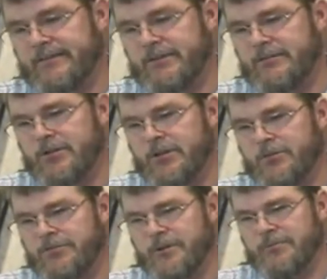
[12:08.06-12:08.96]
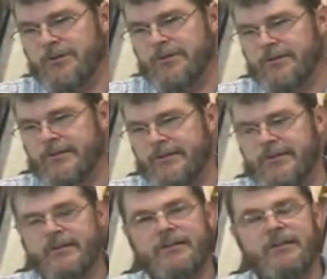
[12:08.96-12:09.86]
You go from
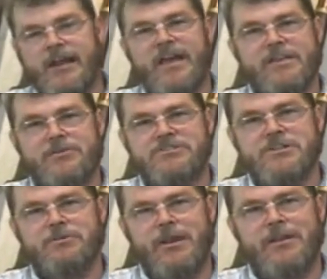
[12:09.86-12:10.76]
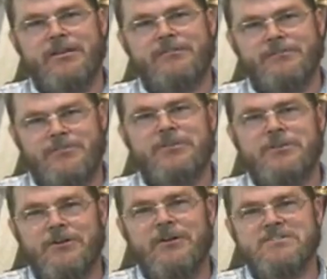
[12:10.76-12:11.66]
an accuracy rating of 50
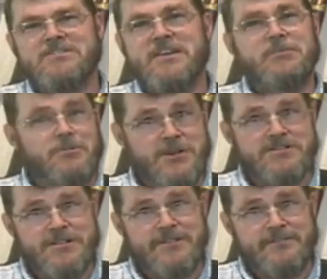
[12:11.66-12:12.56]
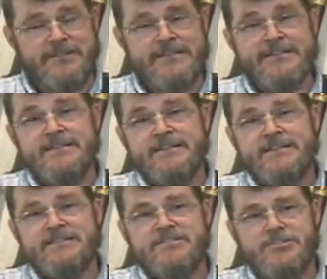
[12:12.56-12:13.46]
yards, say with a musket,
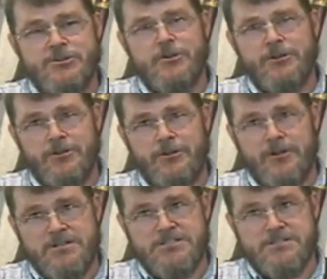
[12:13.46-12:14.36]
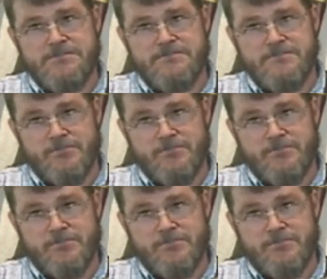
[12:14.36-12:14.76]
to 200 yards.